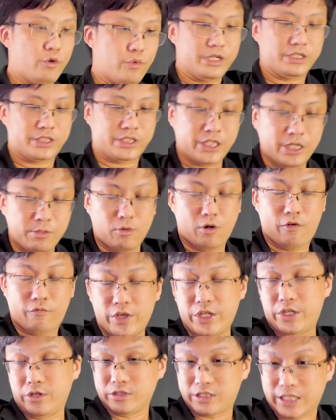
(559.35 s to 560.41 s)
you want to see more
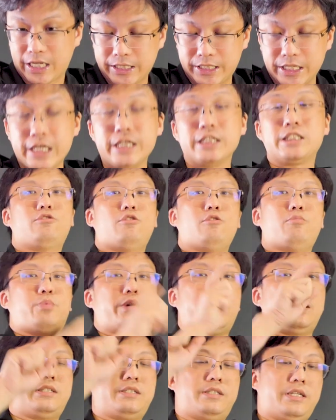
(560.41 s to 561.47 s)
videos like this, do
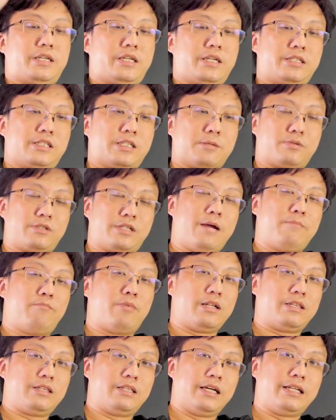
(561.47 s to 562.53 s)
press the subscribe
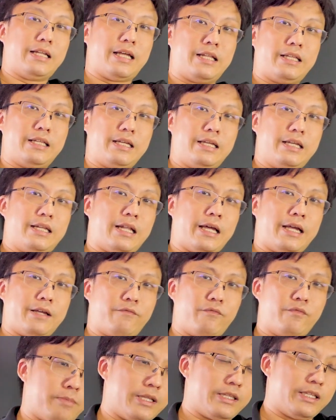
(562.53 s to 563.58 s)
button and the
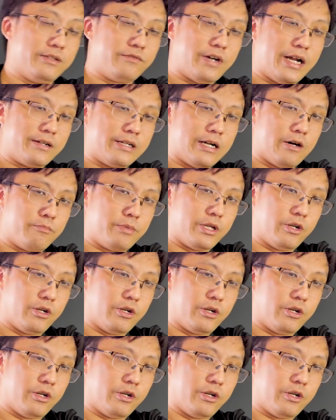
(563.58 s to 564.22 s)
like button right down